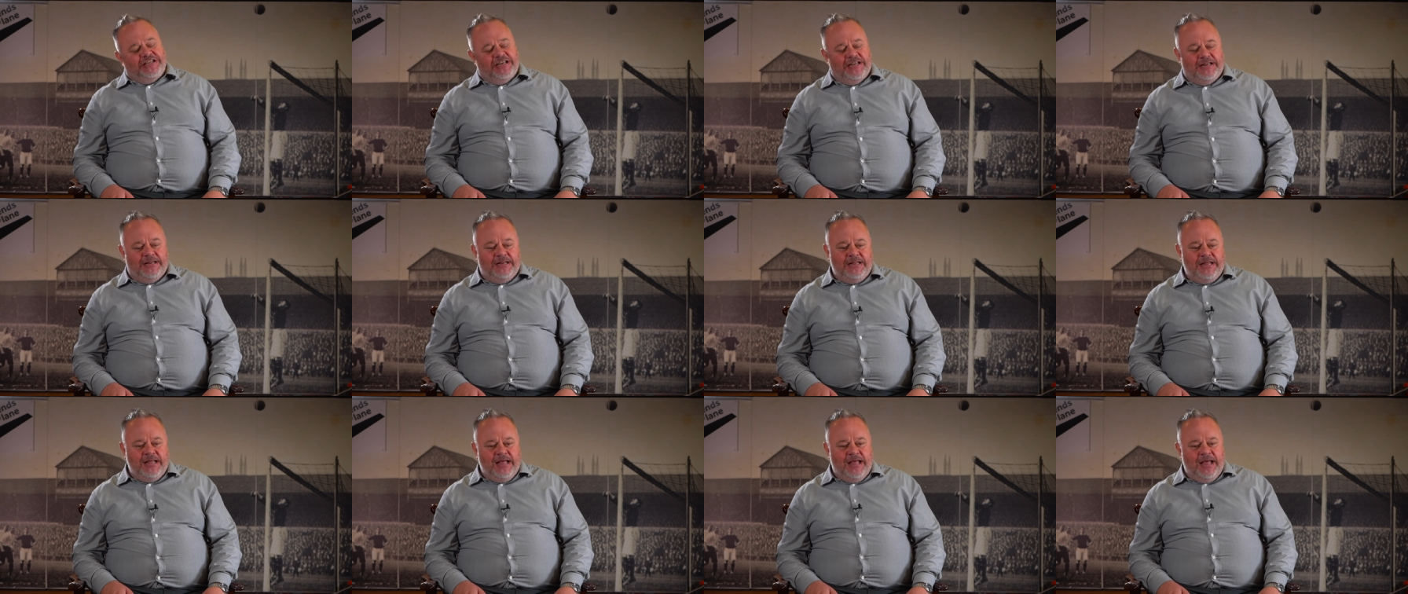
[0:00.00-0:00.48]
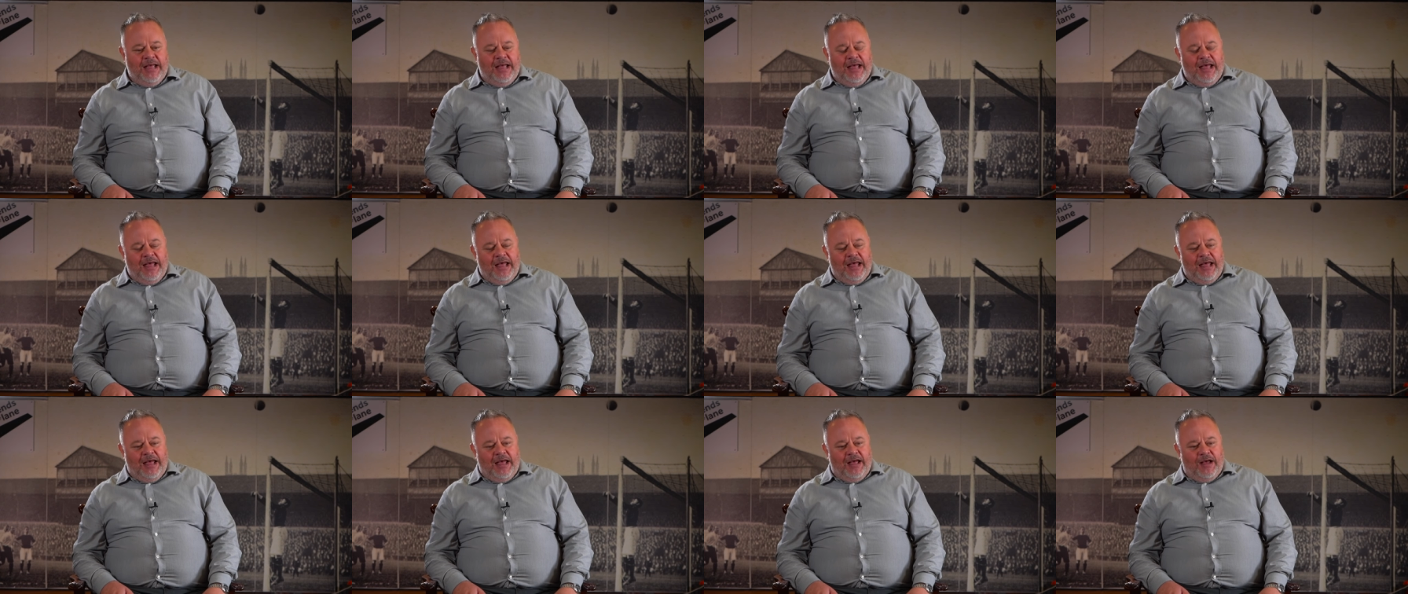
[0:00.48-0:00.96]
And I
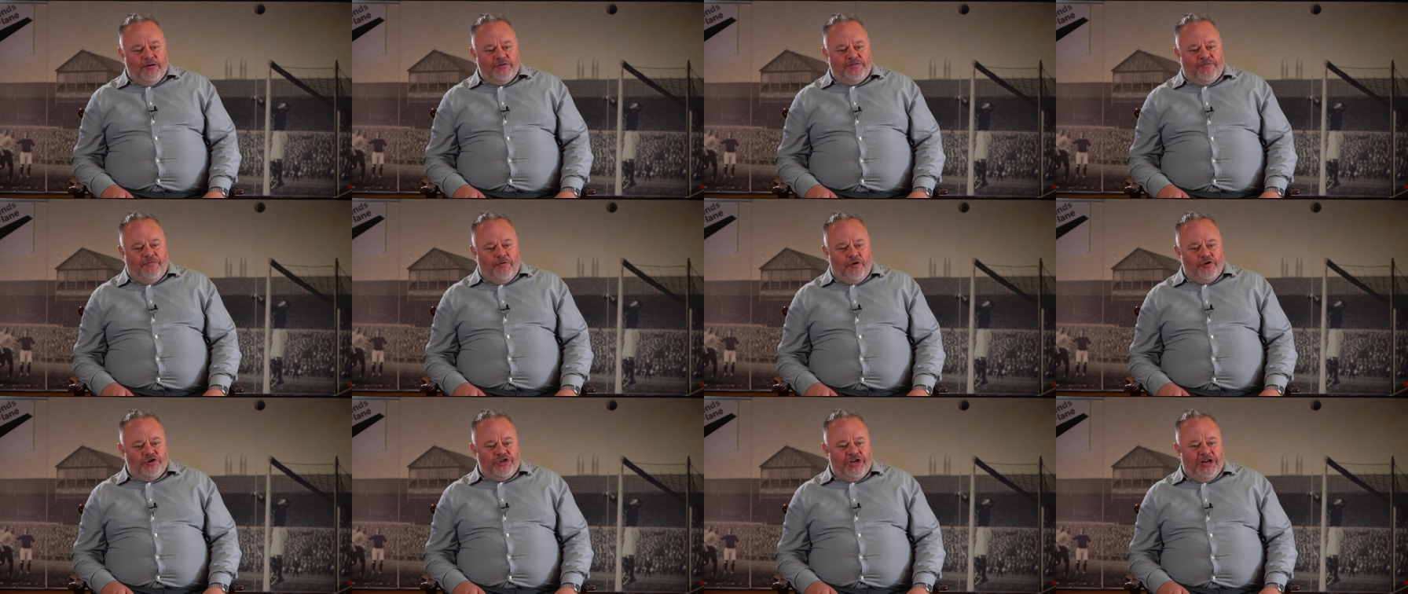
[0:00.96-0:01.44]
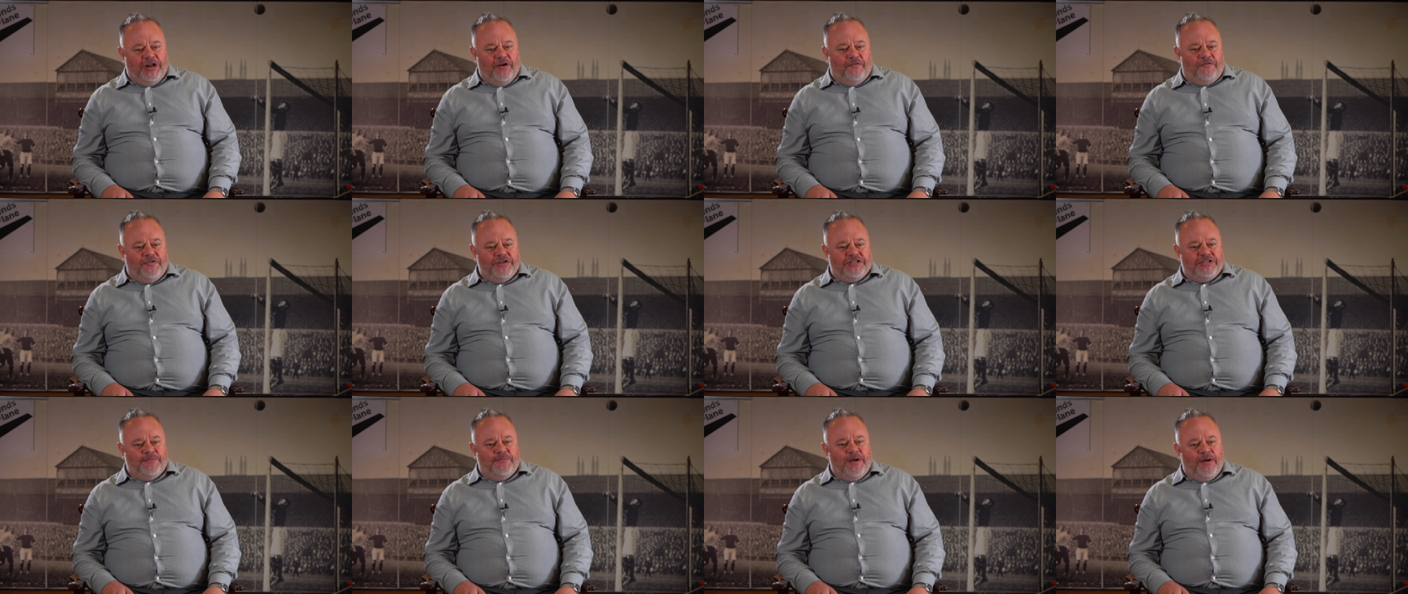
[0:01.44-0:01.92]
was fortunate
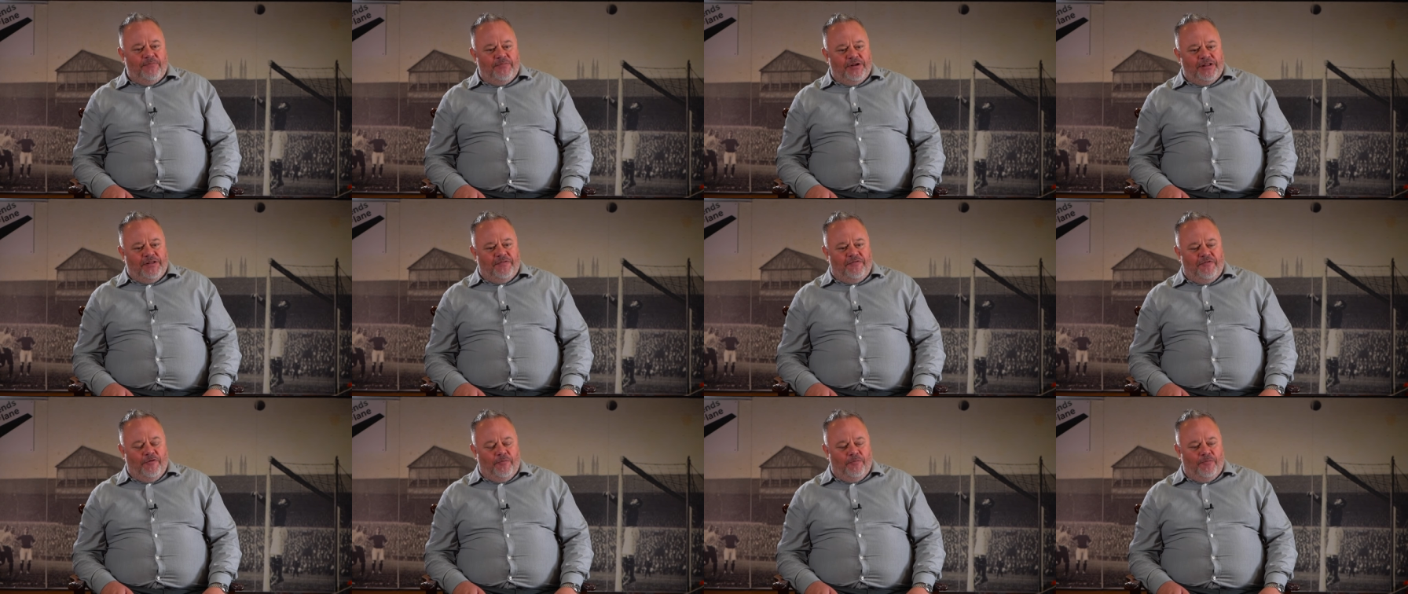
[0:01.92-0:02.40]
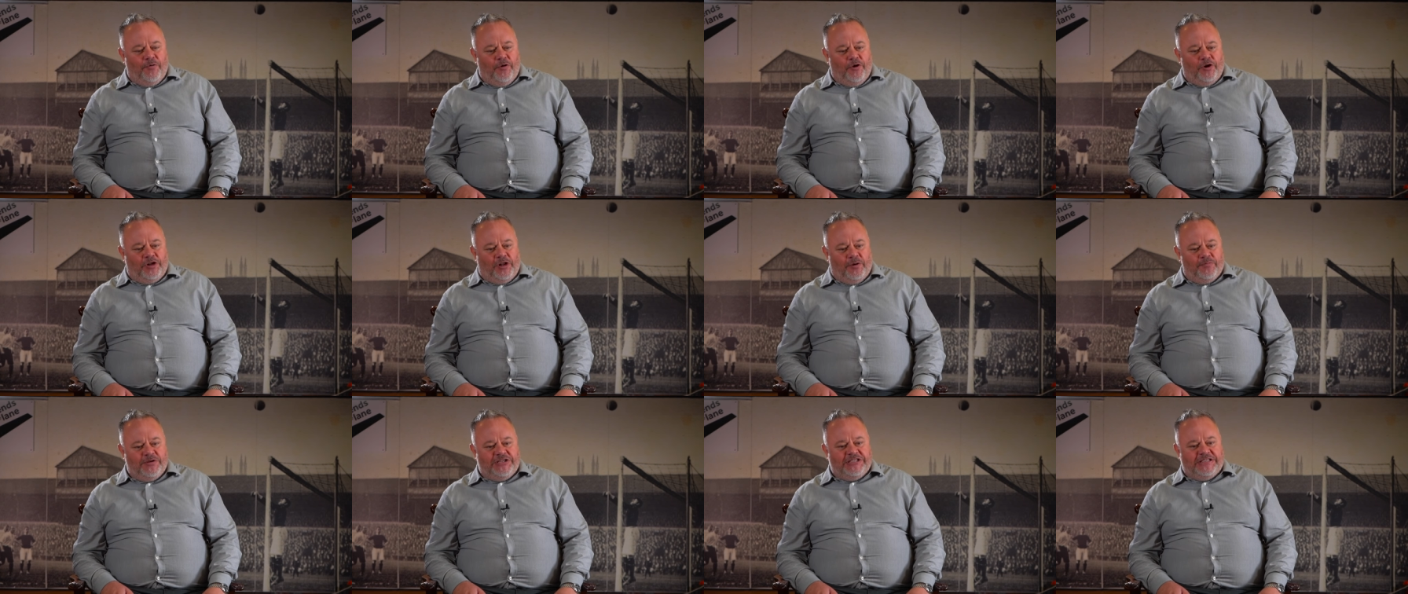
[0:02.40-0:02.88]
enough as a member of the football
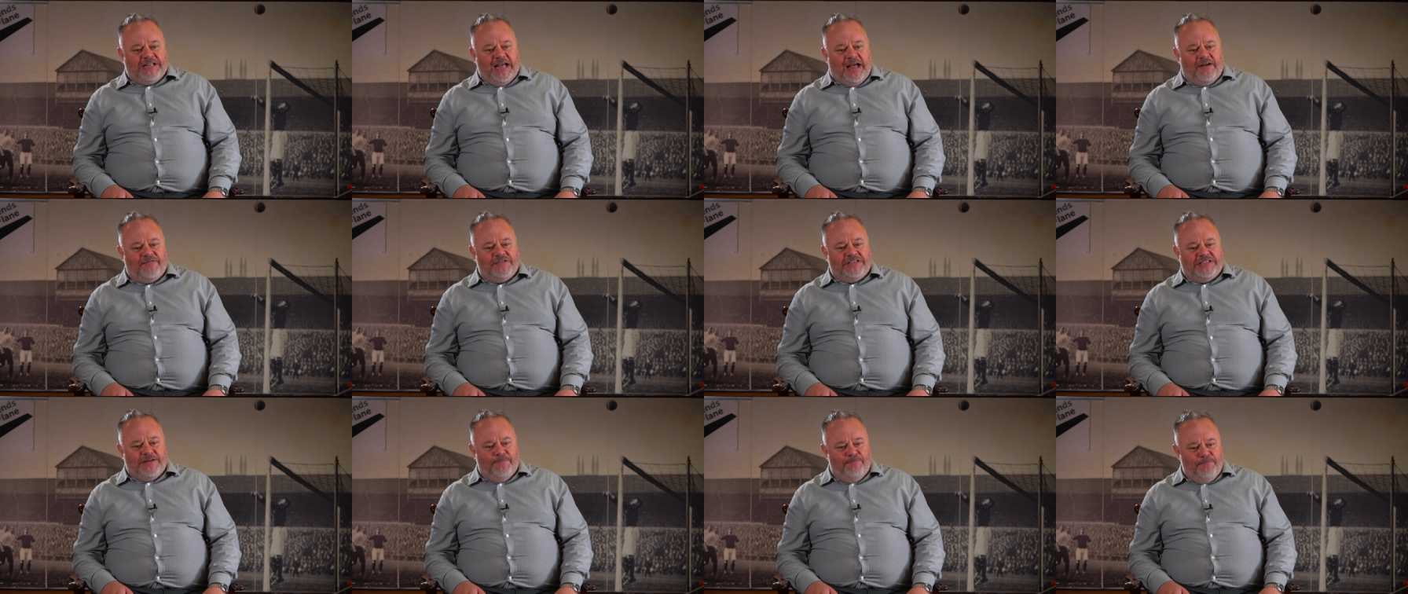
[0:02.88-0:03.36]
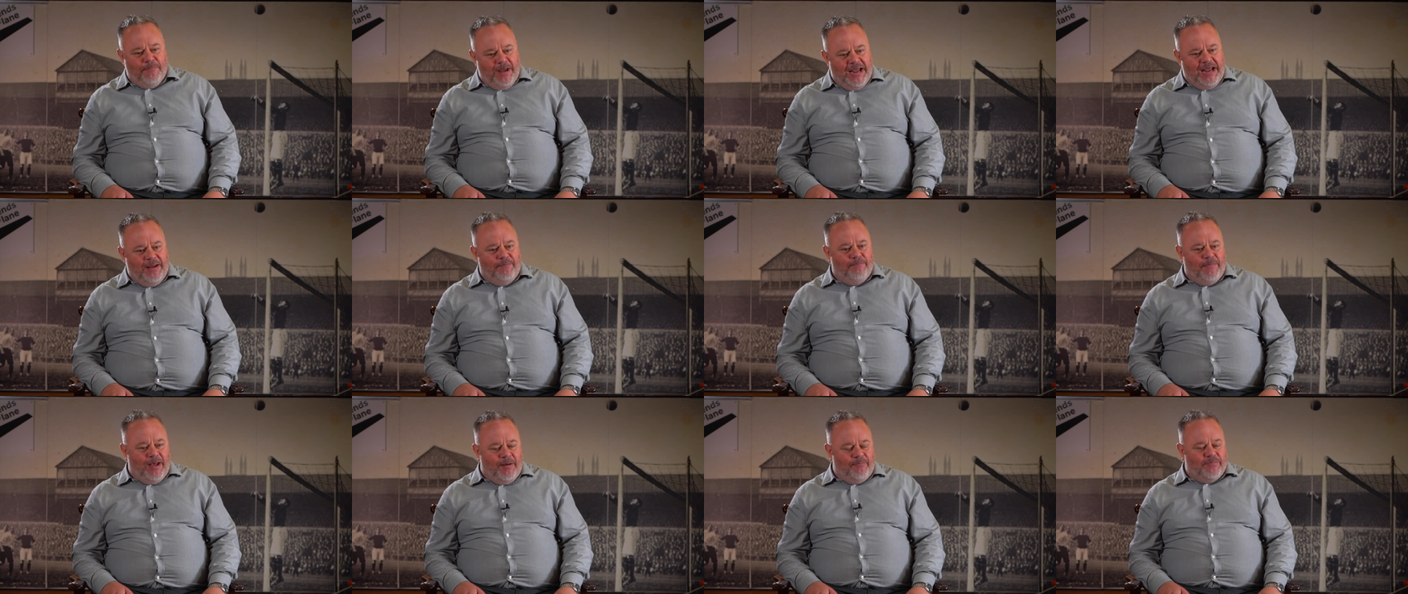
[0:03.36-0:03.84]
club staff to
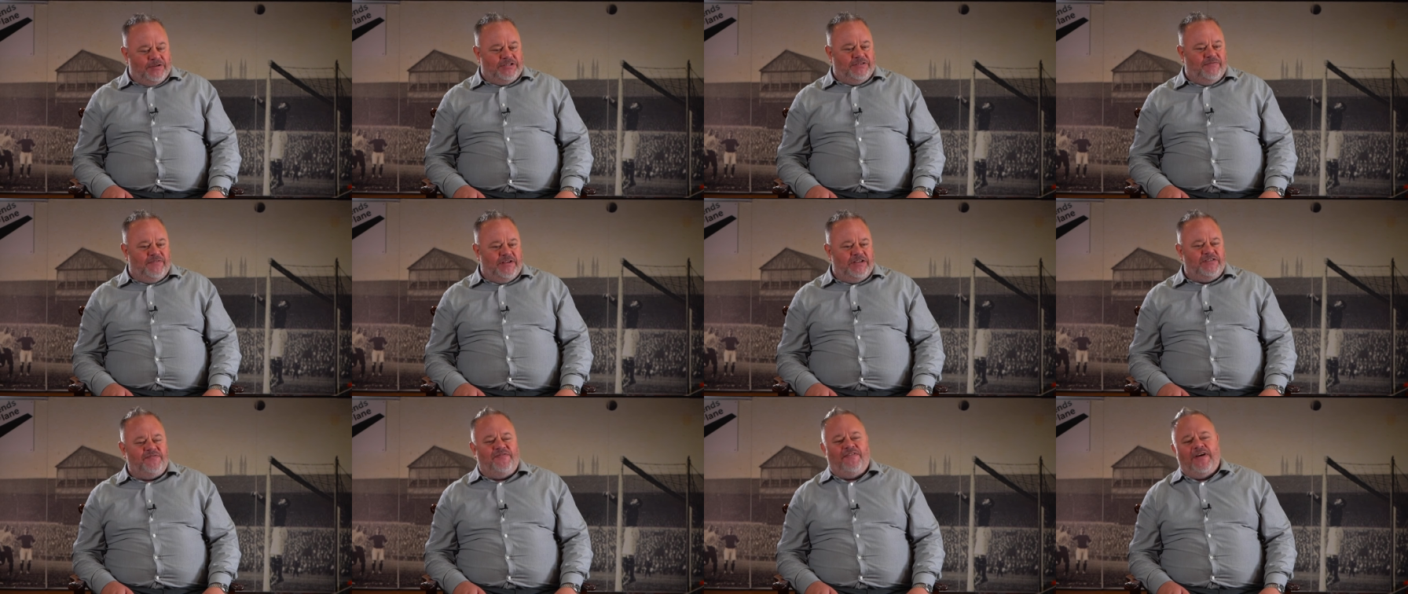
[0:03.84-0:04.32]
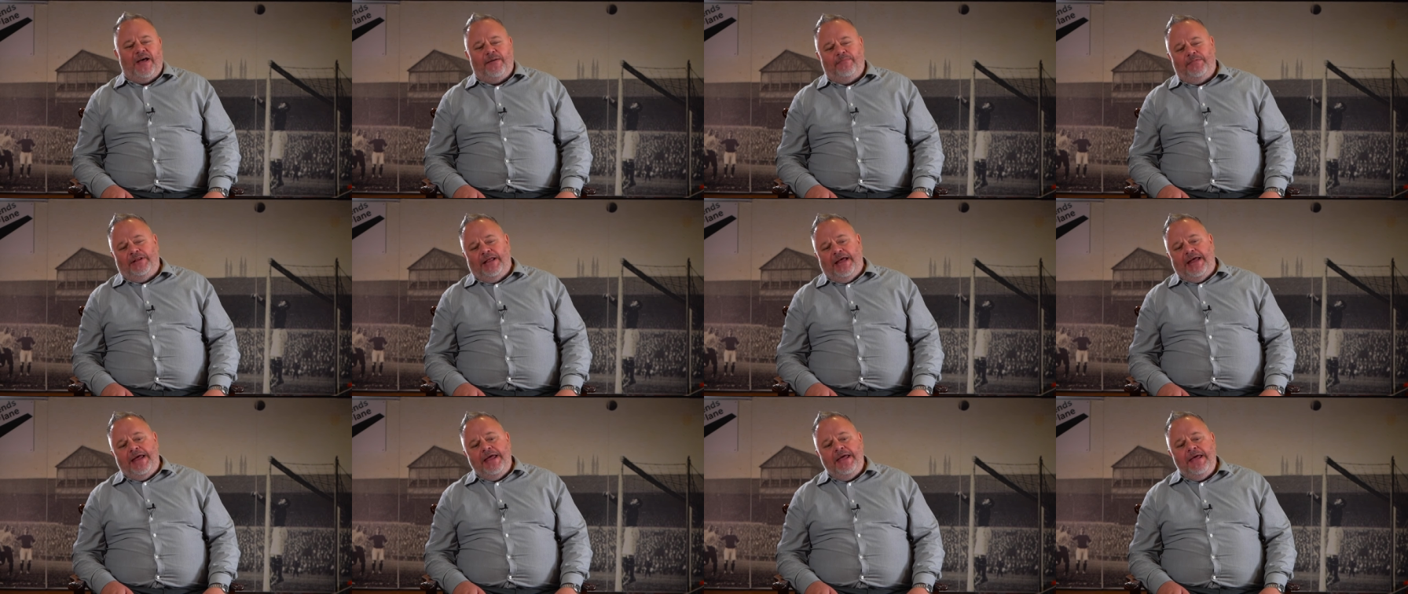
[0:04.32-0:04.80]
meet members of his
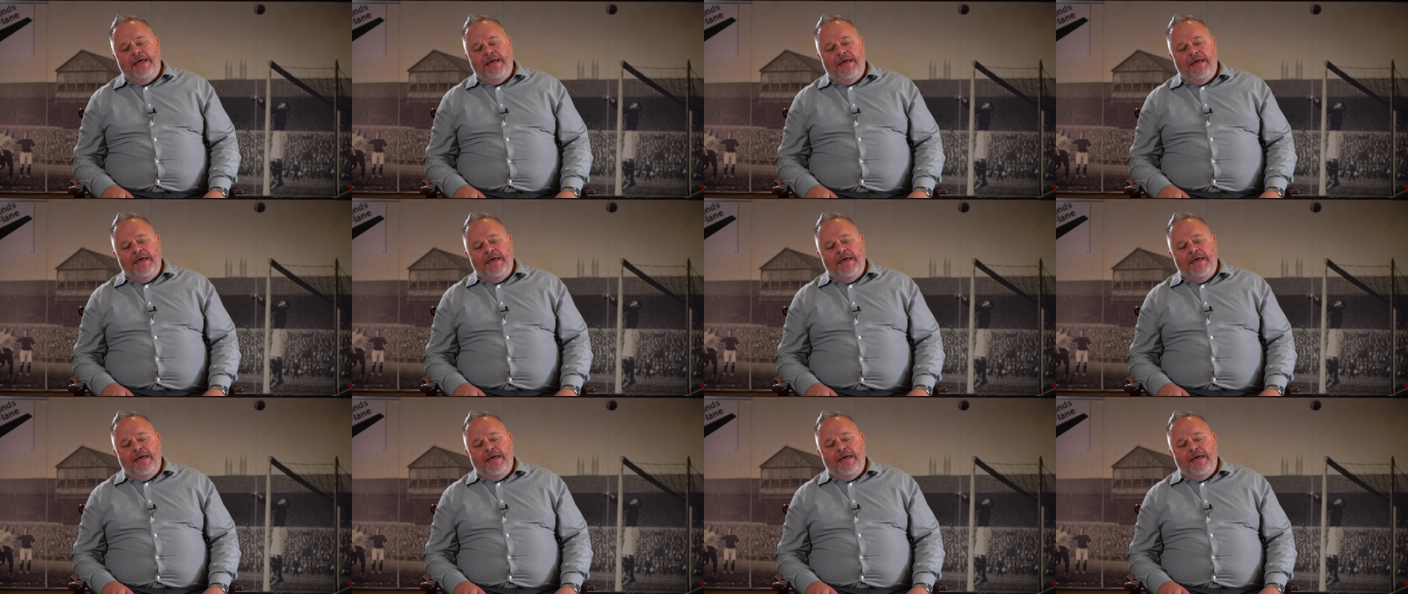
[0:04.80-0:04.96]
family